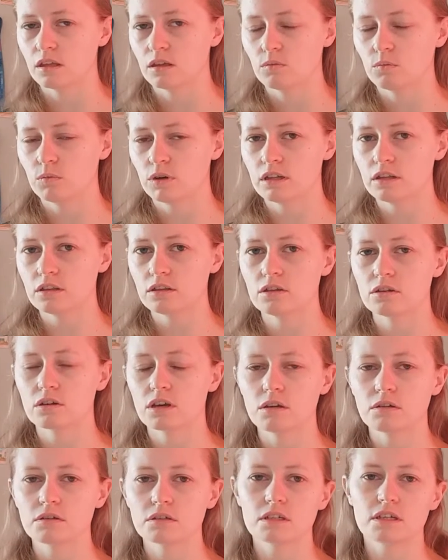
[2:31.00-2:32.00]
Well, you're
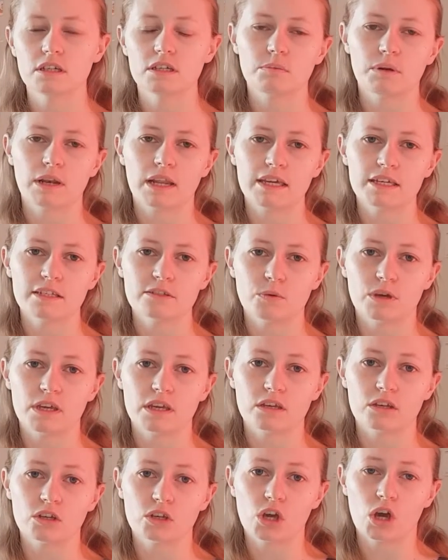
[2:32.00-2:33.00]
going to need a place where you
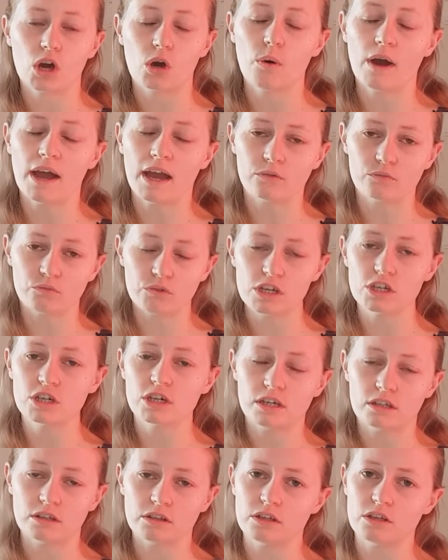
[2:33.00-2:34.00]
can go and reach a
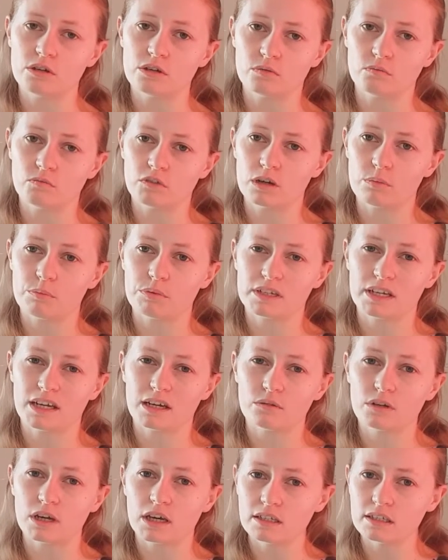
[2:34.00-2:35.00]
hill that you can run up and
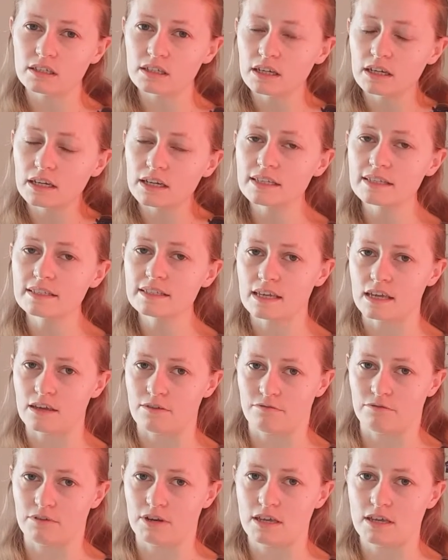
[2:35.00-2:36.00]
down, ideally
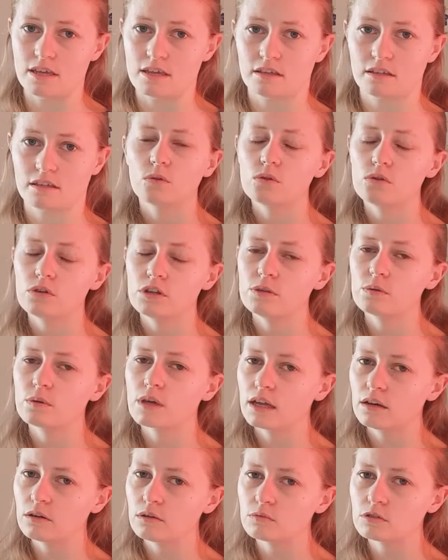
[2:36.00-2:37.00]
safely. Or you
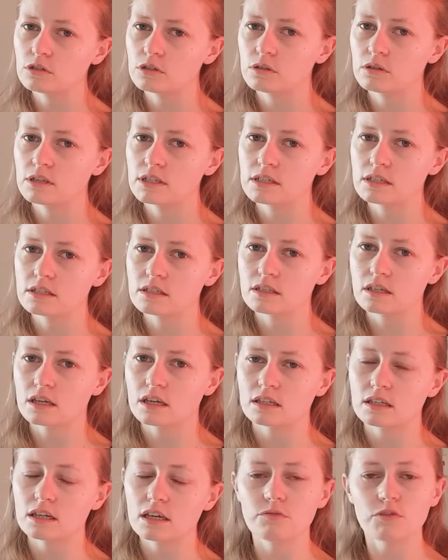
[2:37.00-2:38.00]
can opt to do this
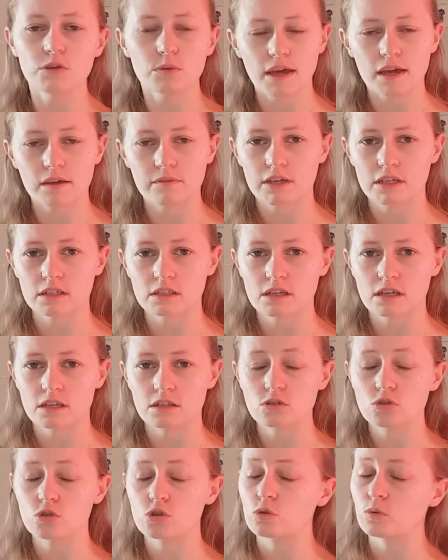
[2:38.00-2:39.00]
inside if you have access
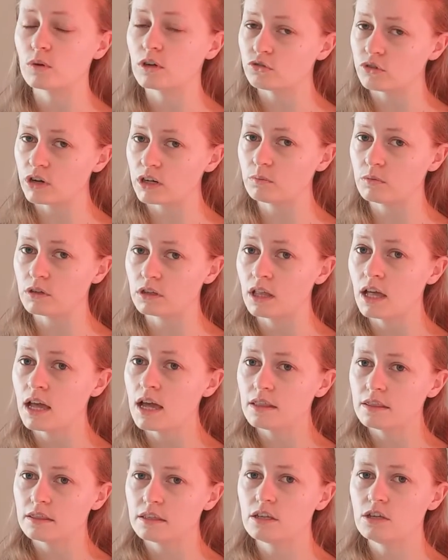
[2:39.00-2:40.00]
to a treadmill
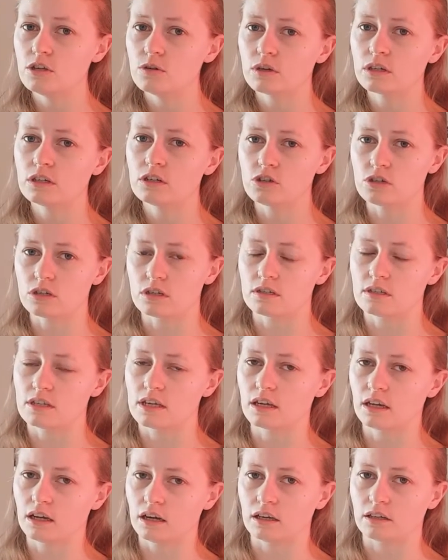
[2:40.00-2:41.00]
that you can adjust the
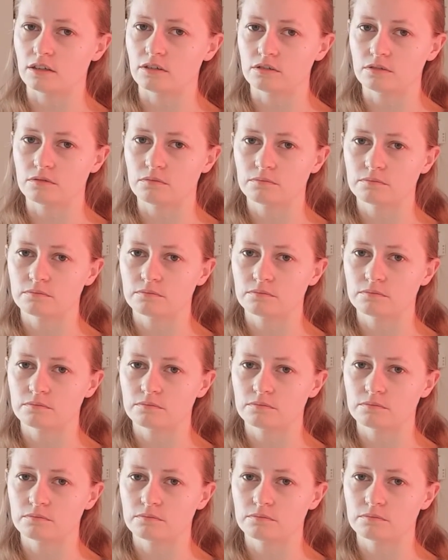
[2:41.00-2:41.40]
incline on.